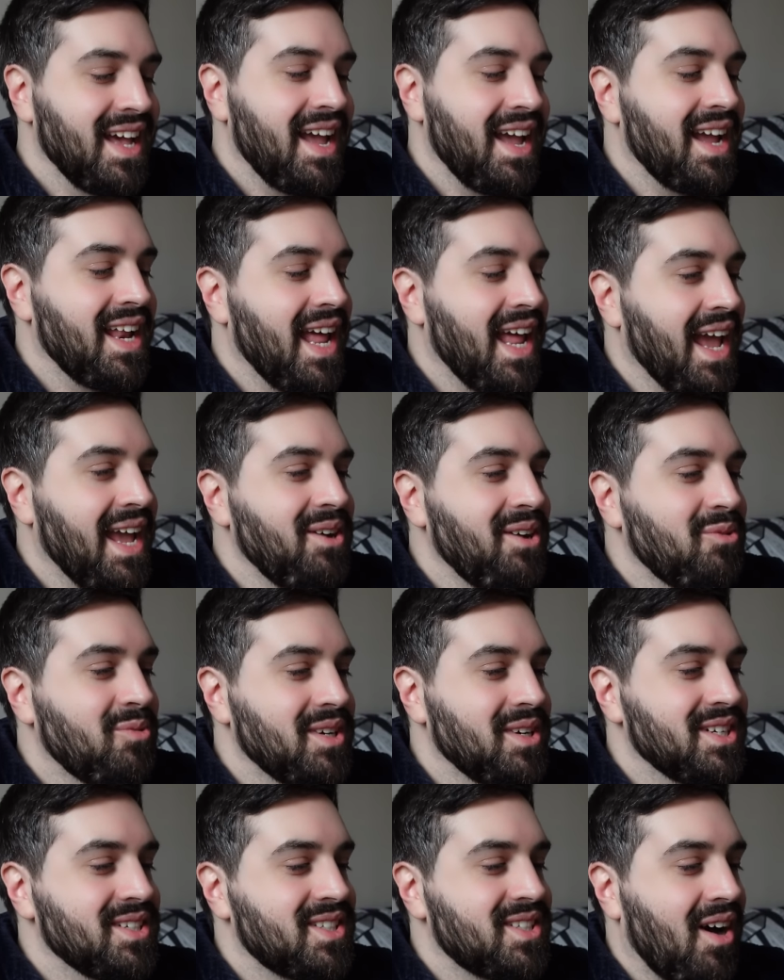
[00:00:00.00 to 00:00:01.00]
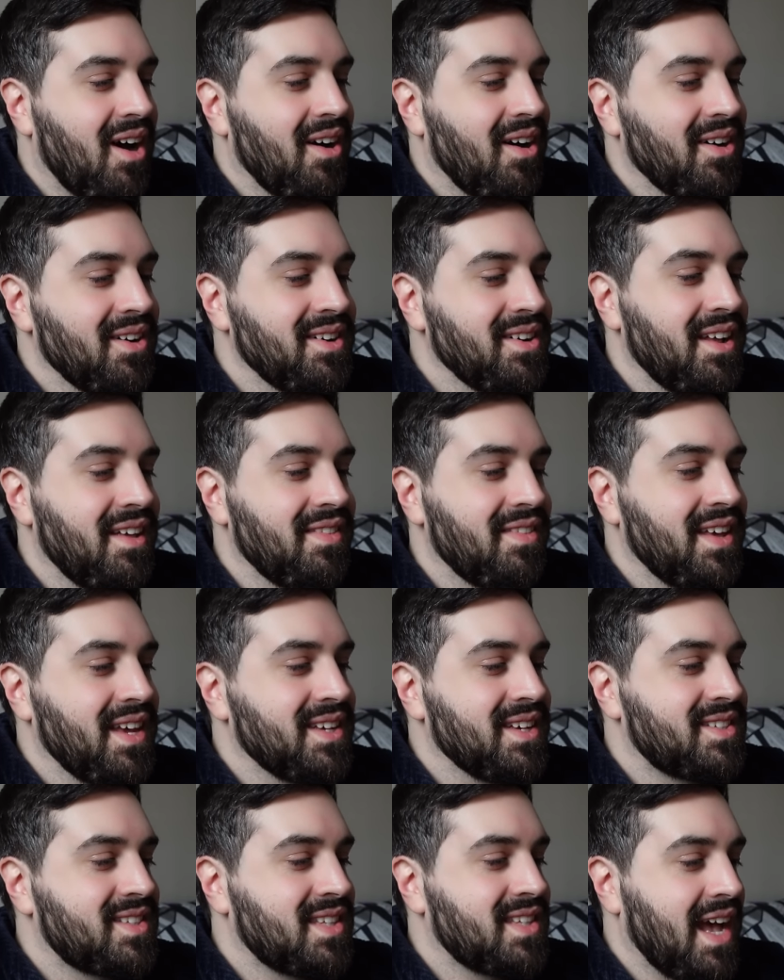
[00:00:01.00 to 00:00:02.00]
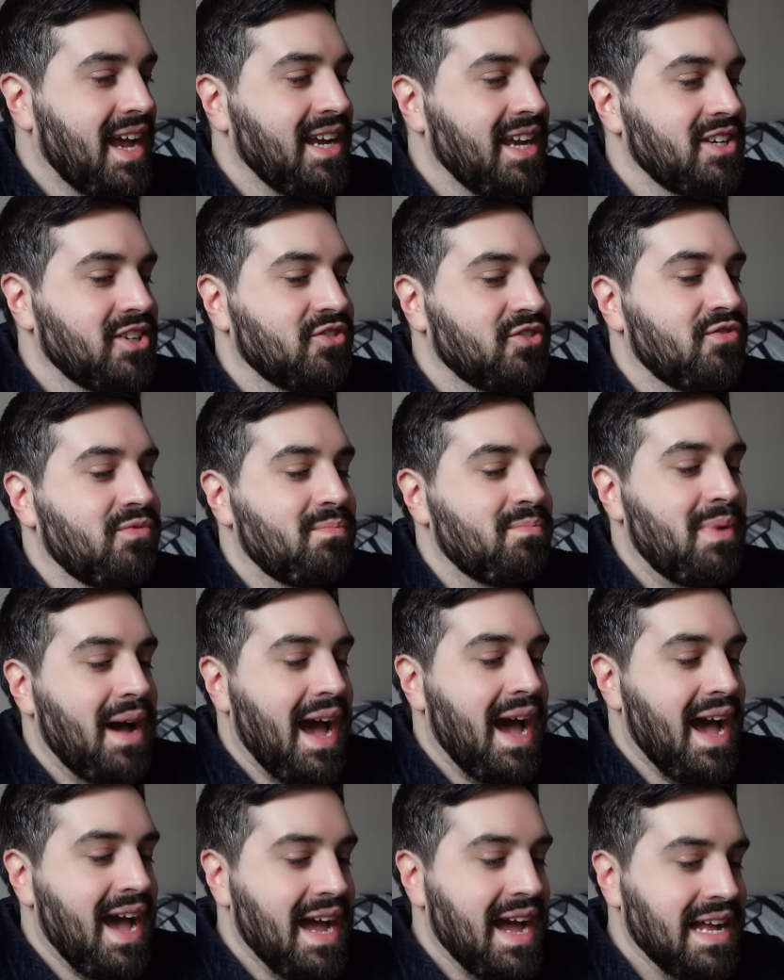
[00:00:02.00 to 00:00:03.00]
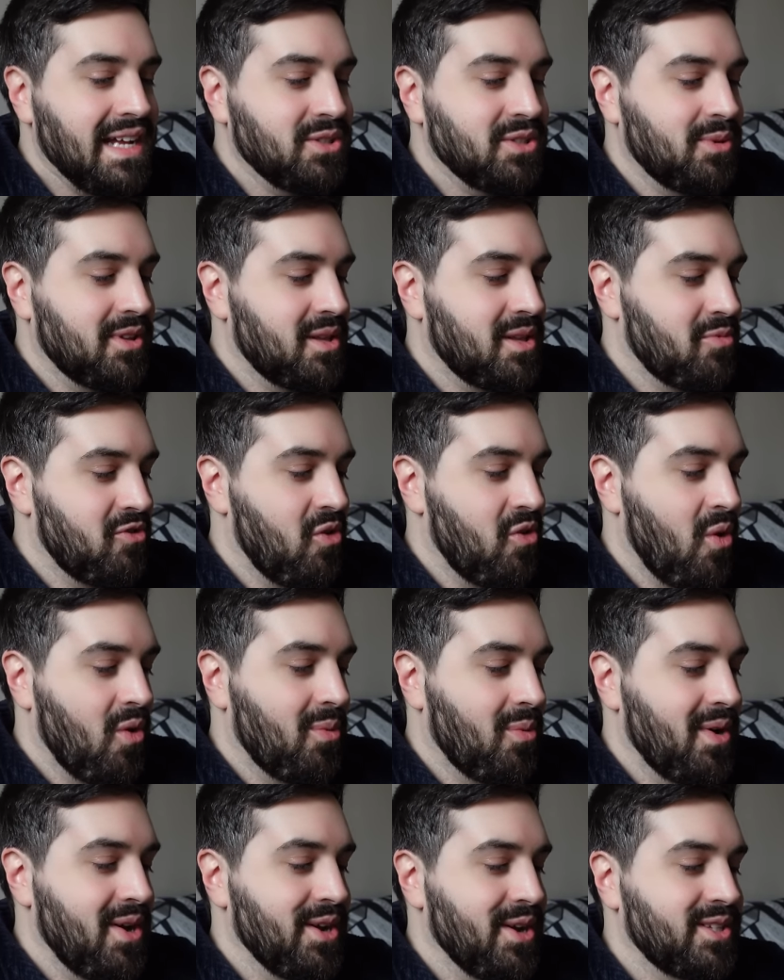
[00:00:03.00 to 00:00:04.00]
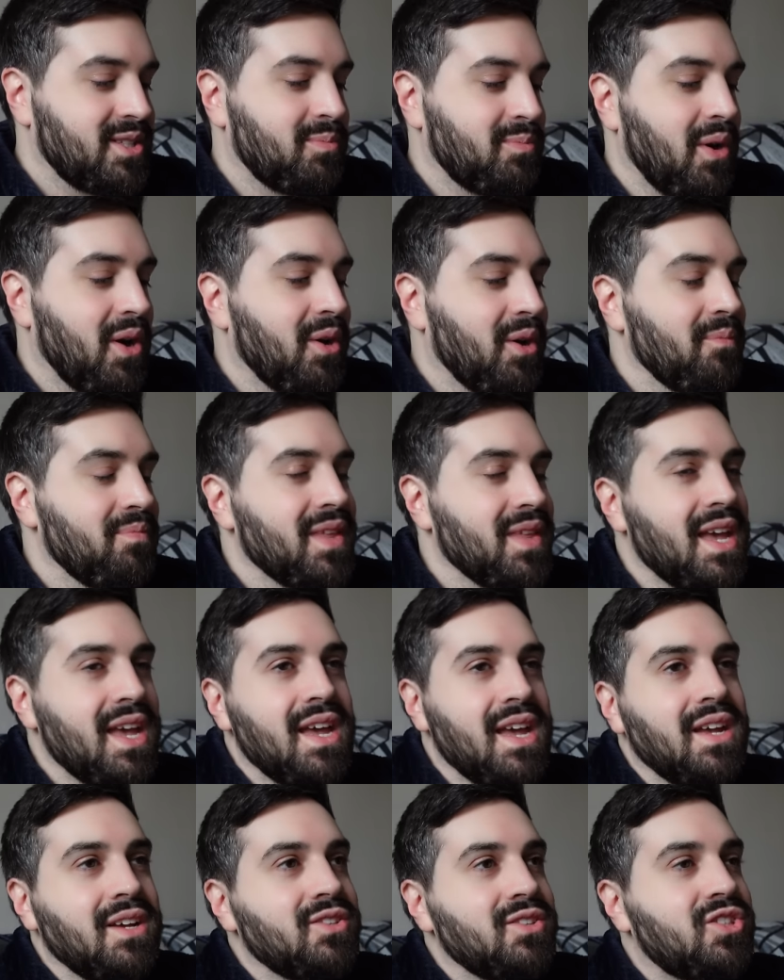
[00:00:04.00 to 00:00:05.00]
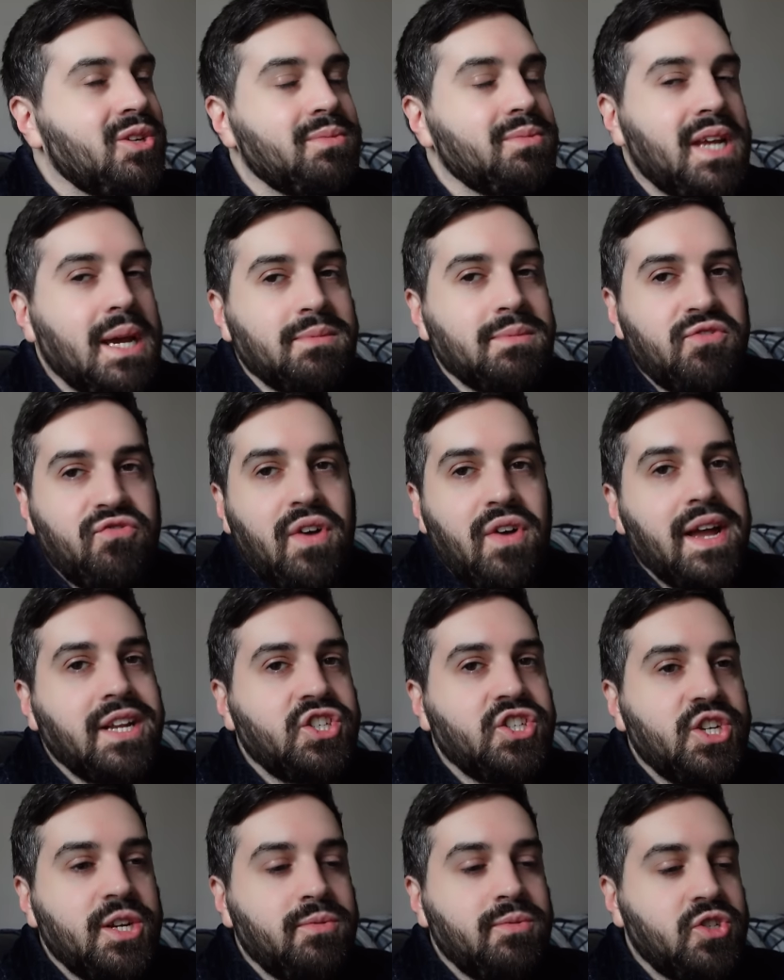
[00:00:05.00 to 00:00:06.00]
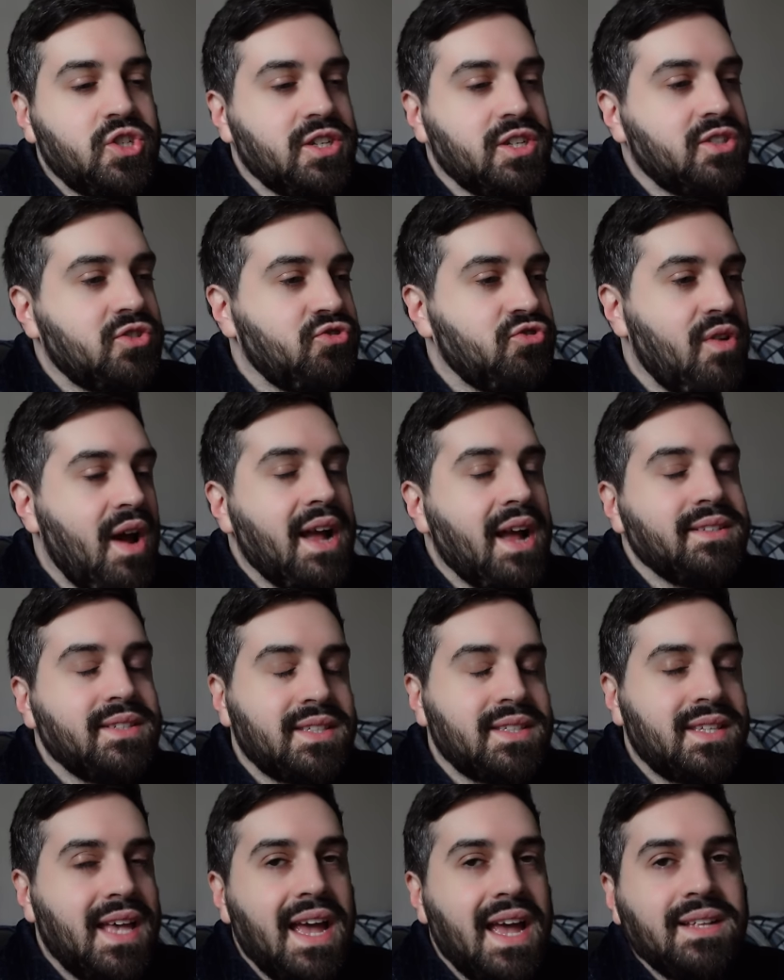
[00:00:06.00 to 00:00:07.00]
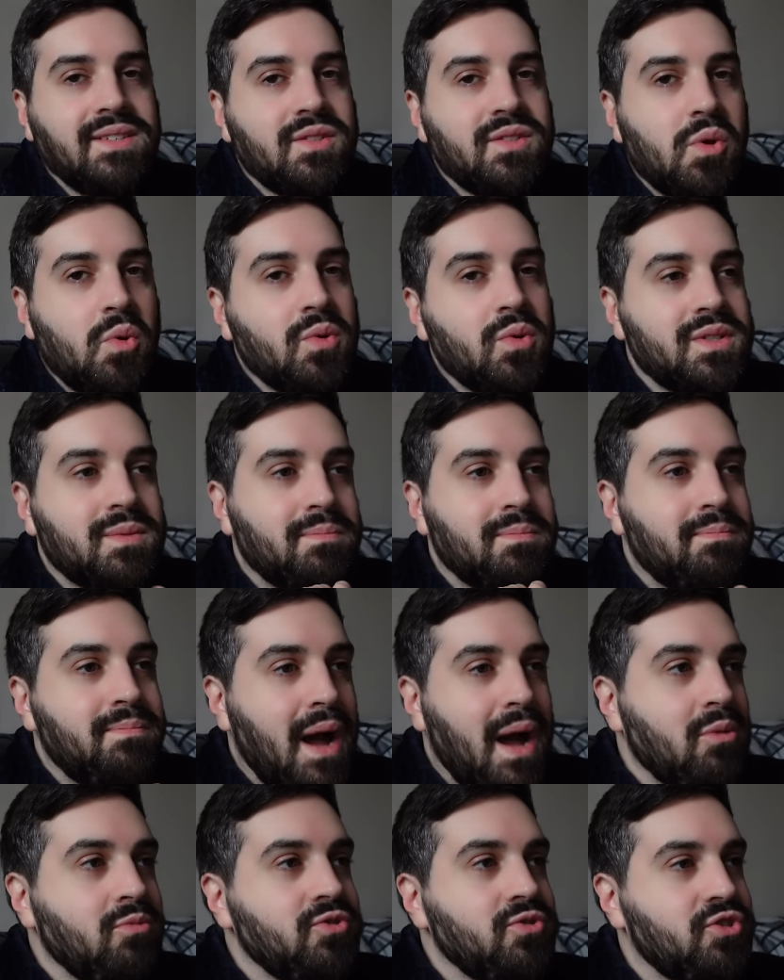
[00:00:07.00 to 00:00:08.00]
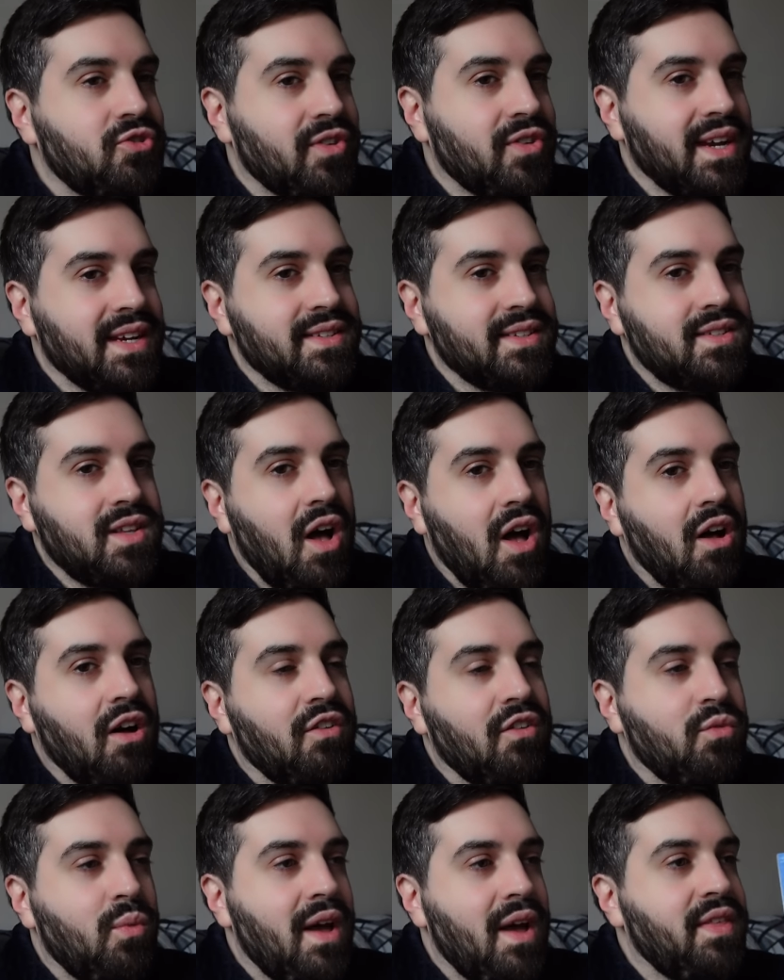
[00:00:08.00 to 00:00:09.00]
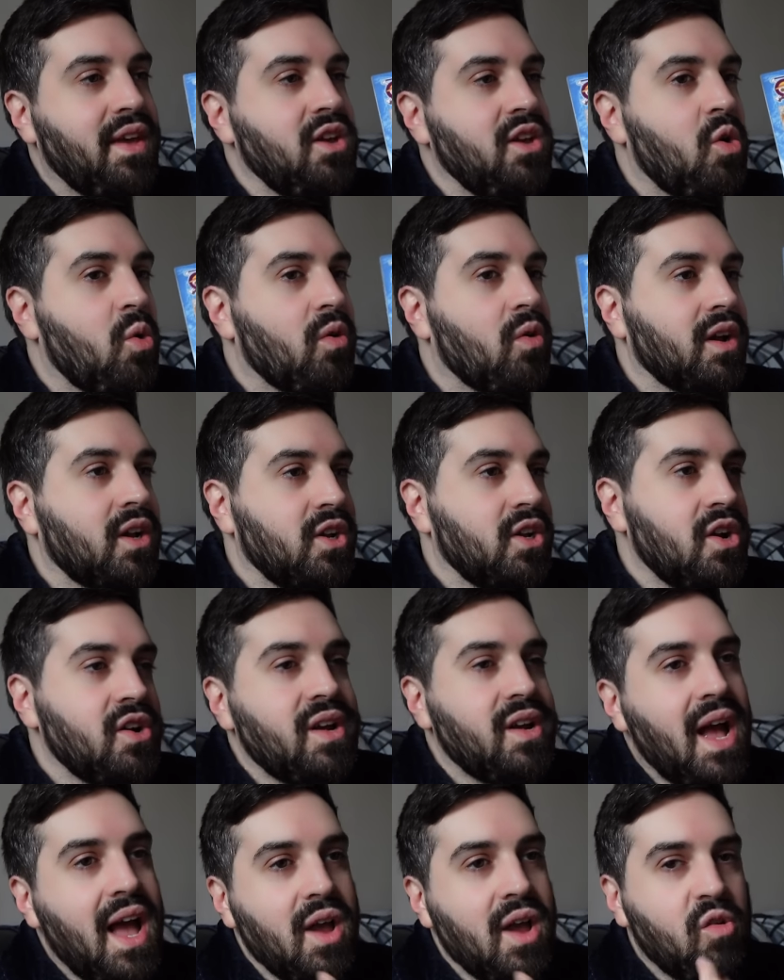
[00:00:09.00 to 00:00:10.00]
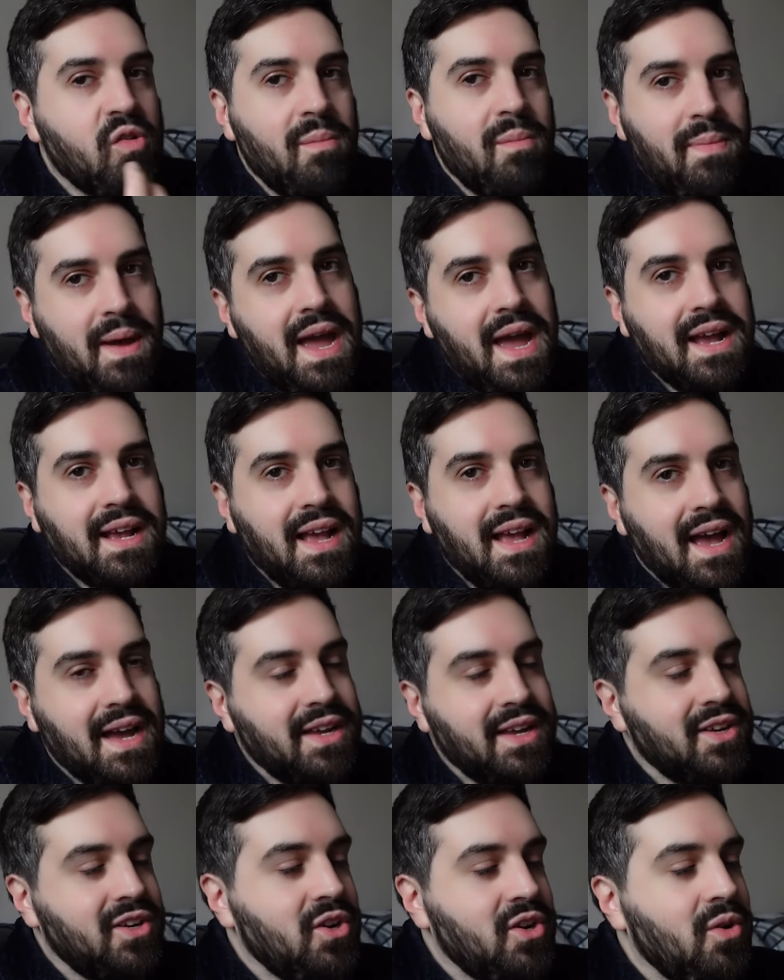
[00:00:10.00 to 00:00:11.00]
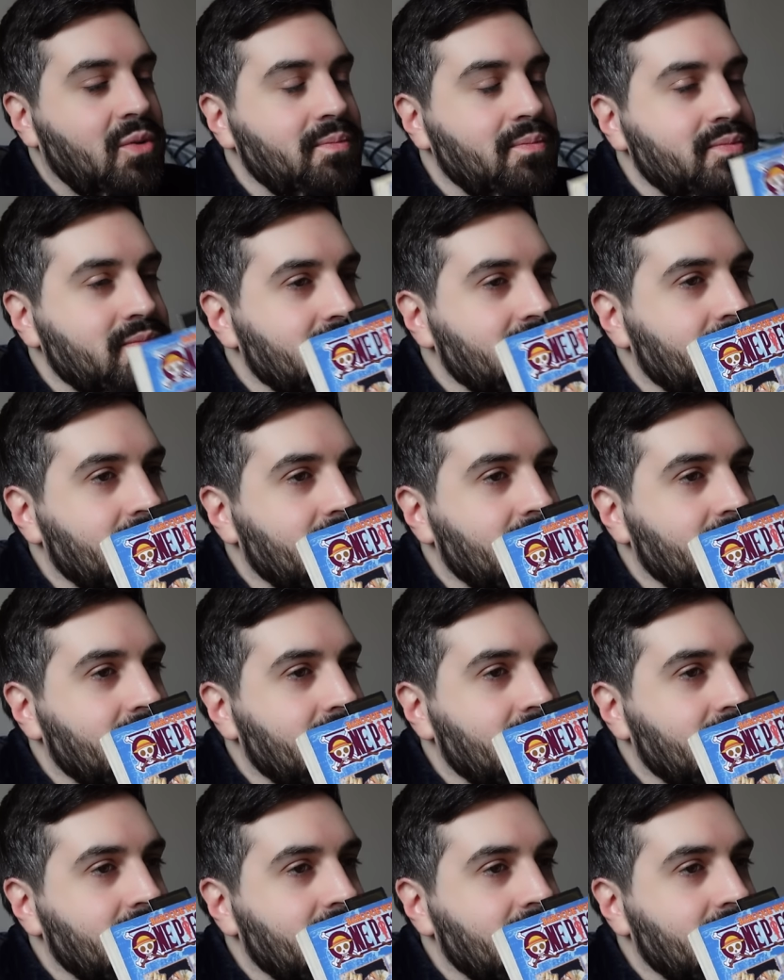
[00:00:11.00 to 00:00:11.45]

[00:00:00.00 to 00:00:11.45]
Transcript: And he was on the side of bad with the Baroque works, but sometimes friendship just transcends those boundaries of whether you're a good guy or a bad guy, you know?